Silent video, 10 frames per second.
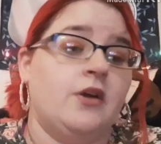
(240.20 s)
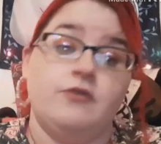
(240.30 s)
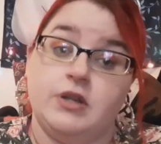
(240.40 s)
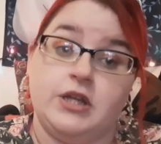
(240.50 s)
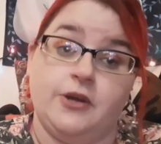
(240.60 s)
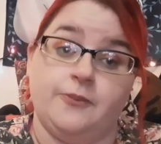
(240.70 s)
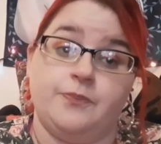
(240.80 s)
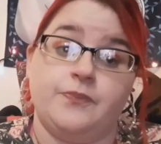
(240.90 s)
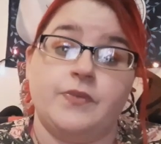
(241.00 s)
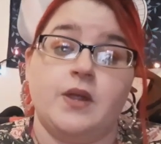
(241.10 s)
Really cute.
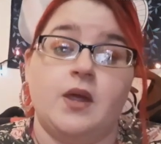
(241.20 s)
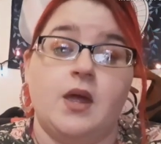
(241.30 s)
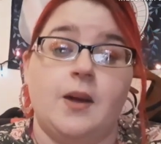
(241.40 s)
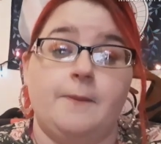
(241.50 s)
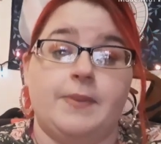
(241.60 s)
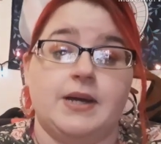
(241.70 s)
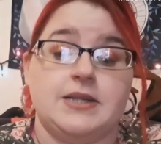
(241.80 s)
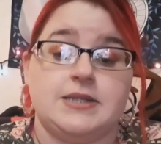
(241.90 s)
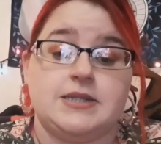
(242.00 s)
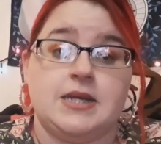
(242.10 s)

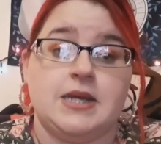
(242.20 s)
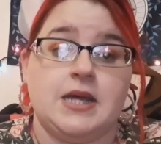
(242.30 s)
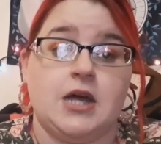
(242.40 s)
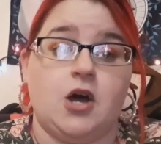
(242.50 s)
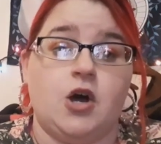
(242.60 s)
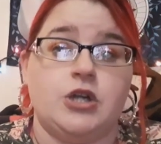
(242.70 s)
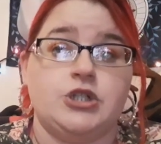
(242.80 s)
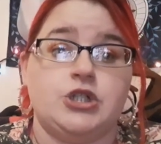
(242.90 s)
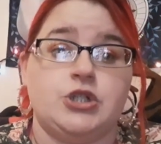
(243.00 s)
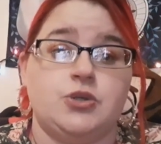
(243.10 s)
But
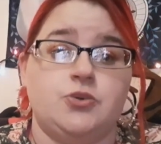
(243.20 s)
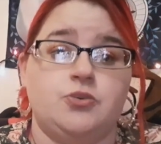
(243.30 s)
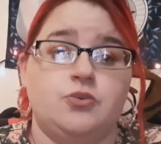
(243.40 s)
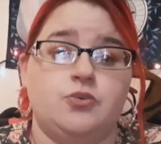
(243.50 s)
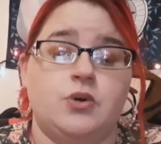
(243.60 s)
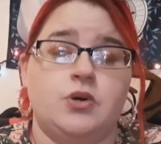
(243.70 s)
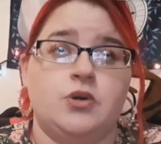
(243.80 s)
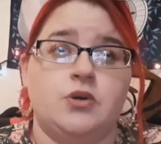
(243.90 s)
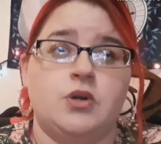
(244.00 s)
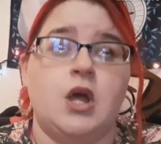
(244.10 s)
on to,
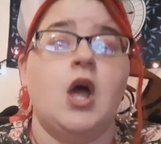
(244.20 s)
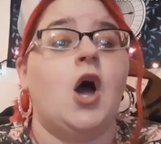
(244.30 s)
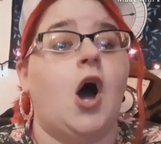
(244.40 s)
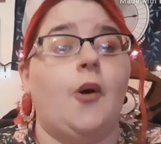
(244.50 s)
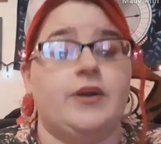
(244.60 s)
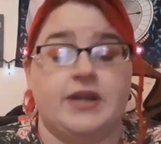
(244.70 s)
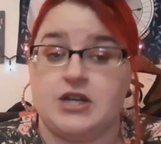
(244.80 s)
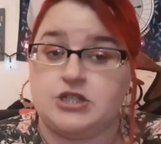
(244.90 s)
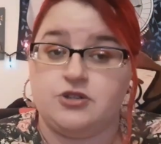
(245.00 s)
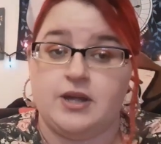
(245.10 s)
oh, and
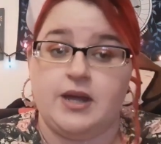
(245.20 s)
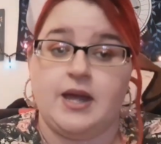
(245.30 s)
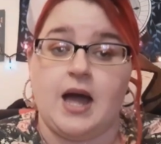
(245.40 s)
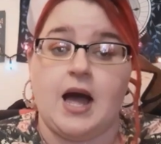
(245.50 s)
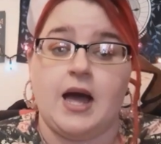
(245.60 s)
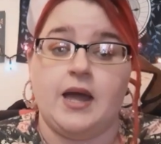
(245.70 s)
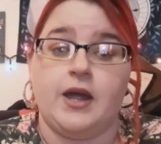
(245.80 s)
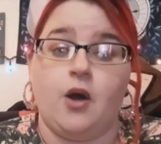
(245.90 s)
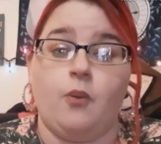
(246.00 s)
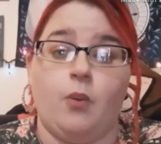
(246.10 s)
yesterday
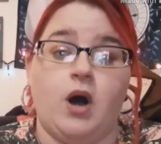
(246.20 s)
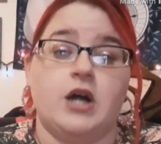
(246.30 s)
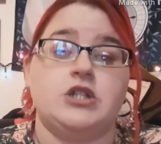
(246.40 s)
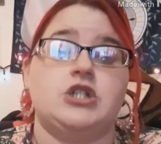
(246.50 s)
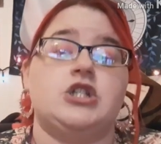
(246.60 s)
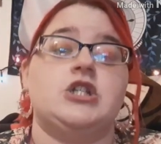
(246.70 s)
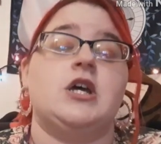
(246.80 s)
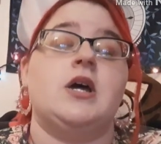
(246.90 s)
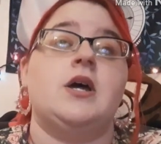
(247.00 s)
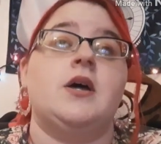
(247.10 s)
I watched
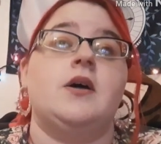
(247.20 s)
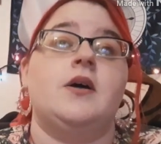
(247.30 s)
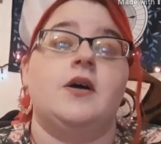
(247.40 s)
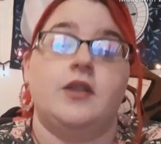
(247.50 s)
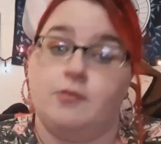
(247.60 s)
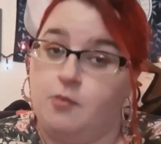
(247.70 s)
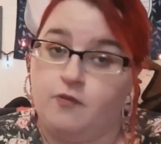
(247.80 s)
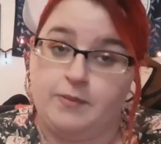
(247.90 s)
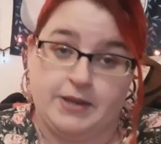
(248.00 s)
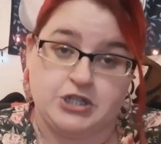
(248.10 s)
the
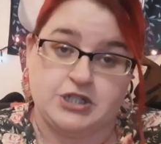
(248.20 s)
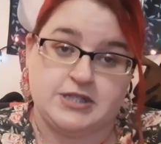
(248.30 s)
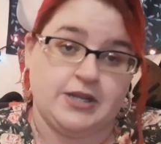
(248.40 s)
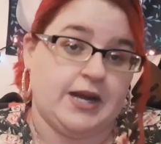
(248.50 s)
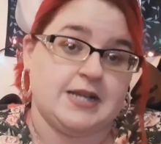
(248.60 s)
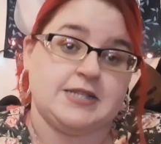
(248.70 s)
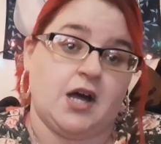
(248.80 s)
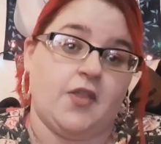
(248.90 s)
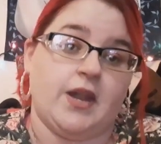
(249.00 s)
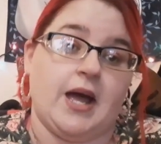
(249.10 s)
movie Beaches that you guys
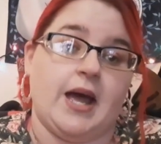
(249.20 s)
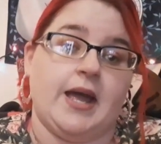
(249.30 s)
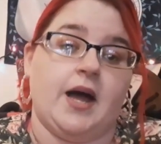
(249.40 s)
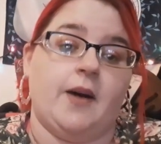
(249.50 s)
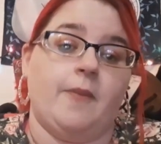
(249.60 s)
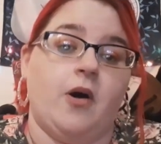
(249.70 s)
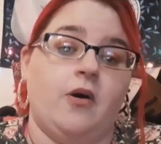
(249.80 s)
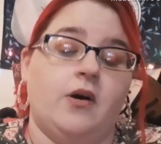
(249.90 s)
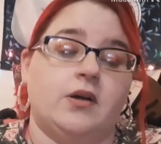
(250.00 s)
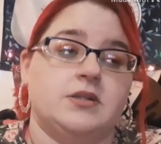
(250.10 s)
saw that I um,
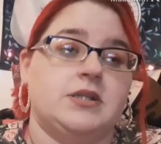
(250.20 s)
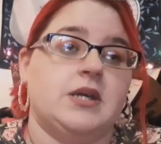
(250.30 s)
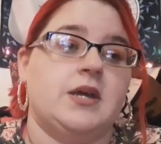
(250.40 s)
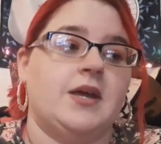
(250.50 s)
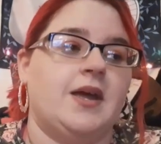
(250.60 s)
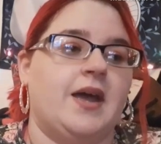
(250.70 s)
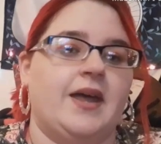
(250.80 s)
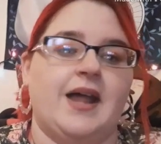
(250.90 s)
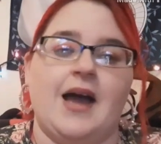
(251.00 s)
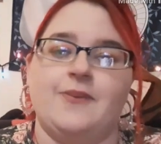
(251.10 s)
hauled
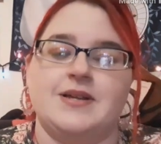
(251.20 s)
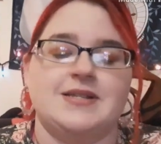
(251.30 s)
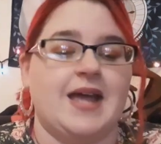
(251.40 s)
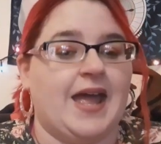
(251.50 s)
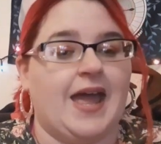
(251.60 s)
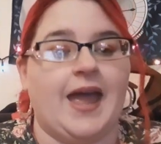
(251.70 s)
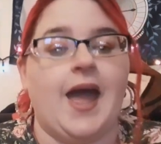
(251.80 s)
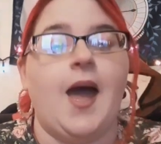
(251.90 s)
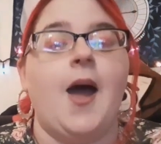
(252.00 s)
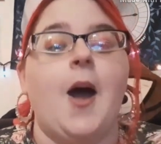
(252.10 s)
and I was a
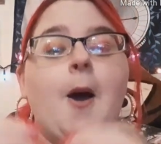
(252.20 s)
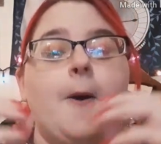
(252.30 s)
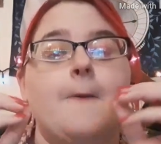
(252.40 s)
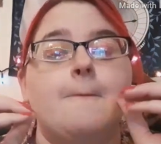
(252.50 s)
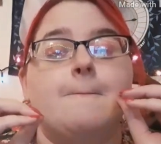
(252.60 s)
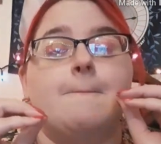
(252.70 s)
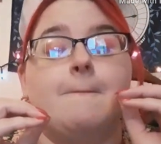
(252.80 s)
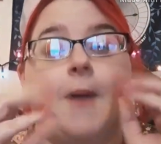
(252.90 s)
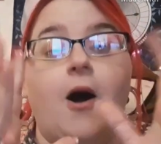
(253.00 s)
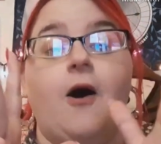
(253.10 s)

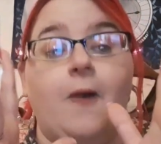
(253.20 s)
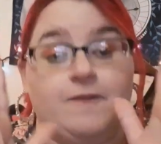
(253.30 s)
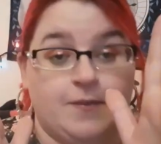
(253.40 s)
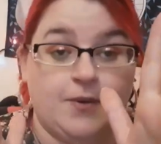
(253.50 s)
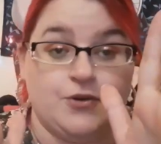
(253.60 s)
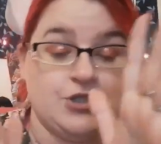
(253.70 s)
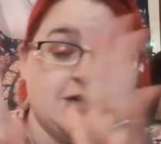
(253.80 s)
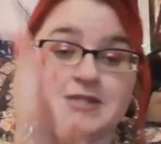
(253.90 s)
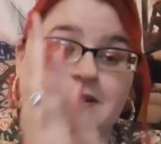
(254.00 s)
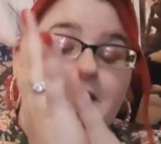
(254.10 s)
ball of
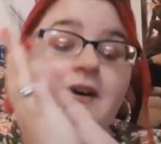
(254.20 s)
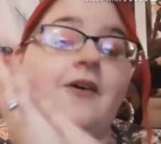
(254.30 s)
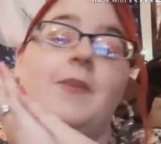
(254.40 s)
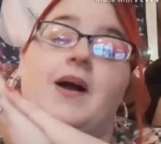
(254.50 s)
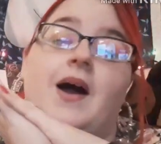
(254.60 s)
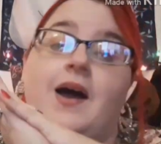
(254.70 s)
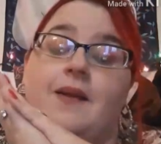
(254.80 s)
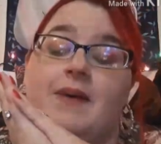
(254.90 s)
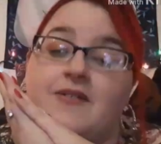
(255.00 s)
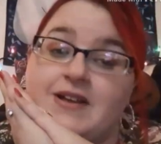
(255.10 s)
emotions. Oh my God,
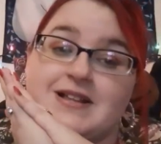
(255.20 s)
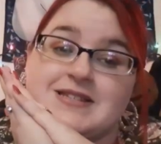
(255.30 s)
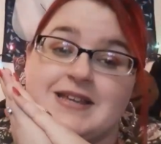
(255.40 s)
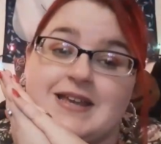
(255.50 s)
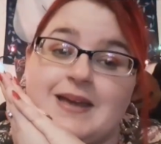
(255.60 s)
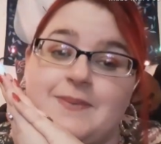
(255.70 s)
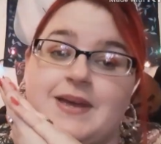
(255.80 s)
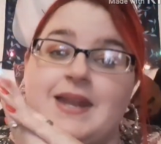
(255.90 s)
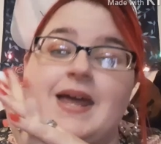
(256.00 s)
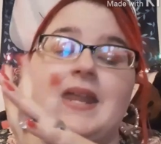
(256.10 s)
my fiance came
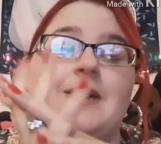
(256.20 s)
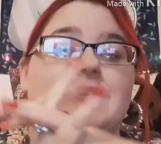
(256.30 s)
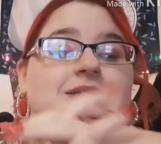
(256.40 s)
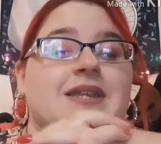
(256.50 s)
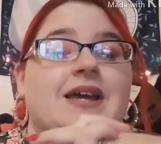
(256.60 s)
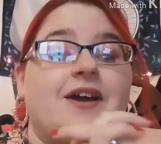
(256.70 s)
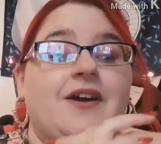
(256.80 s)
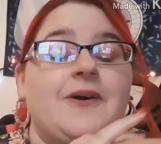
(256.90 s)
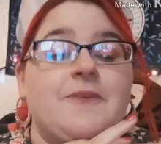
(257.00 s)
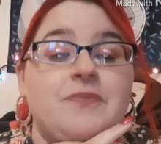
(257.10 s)
in and he was like,
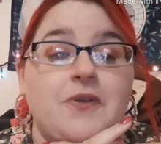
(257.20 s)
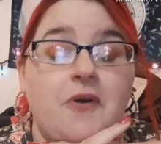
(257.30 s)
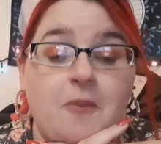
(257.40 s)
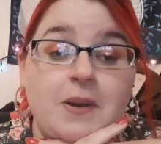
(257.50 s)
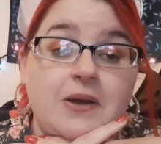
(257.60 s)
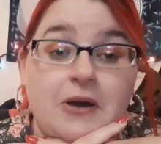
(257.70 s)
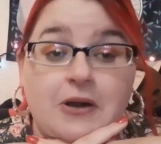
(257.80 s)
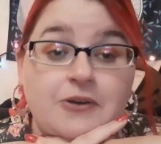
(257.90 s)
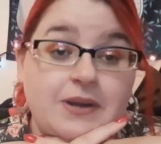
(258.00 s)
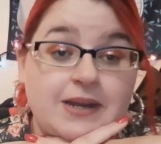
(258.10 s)
oh my
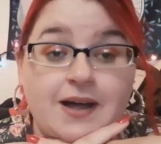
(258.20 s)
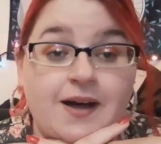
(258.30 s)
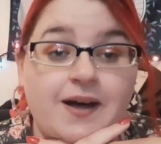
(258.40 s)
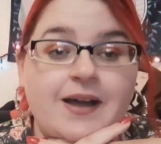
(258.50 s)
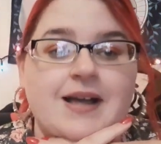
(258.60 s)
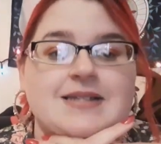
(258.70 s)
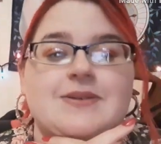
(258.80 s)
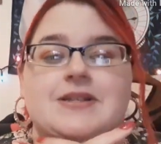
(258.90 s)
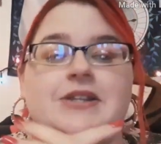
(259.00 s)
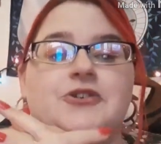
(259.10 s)
god, you need a hug. Because I
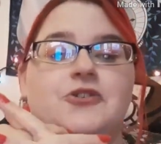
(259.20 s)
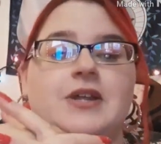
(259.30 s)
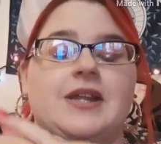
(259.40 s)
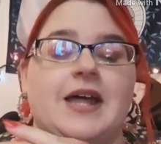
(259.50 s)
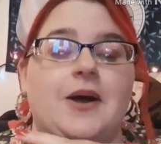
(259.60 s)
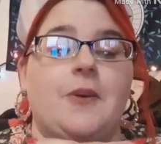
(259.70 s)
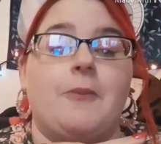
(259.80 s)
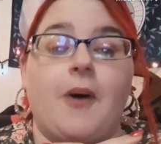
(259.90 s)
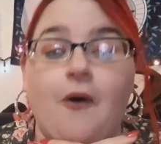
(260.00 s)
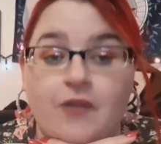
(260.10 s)
was literally like
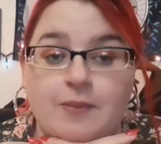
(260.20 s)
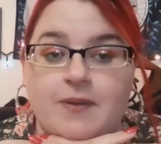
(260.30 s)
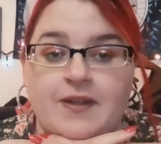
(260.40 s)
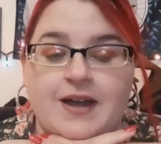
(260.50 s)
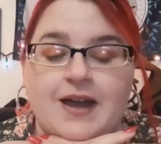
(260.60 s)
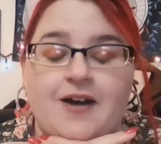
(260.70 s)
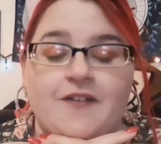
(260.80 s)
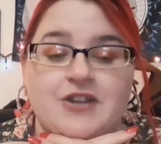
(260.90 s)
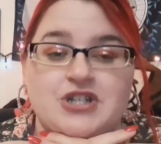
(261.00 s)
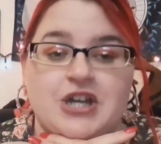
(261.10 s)
balled up on the cat
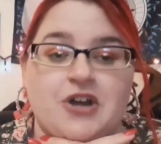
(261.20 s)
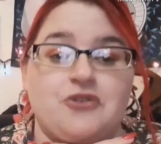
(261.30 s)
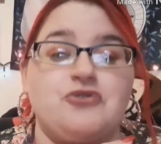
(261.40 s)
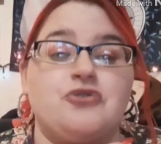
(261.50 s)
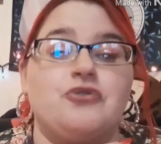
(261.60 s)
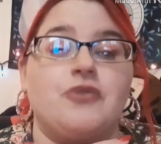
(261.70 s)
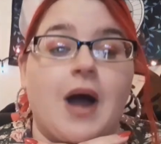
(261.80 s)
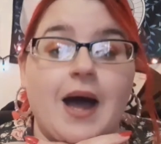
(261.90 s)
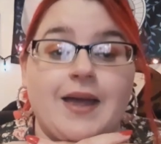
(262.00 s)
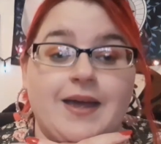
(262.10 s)
on the chair
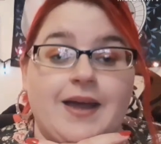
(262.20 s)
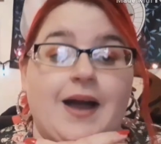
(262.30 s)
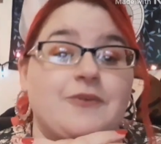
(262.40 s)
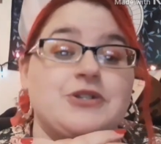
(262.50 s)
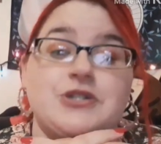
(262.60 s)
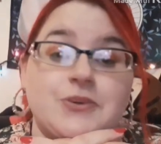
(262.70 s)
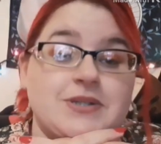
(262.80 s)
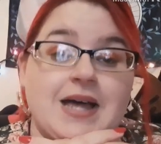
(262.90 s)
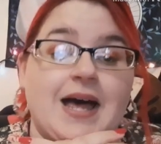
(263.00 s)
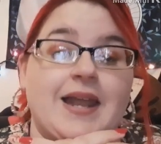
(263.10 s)
crying. I was so
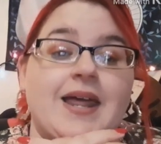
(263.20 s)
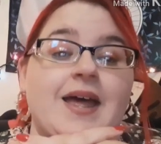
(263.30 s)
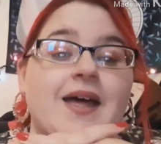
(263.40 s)
sad.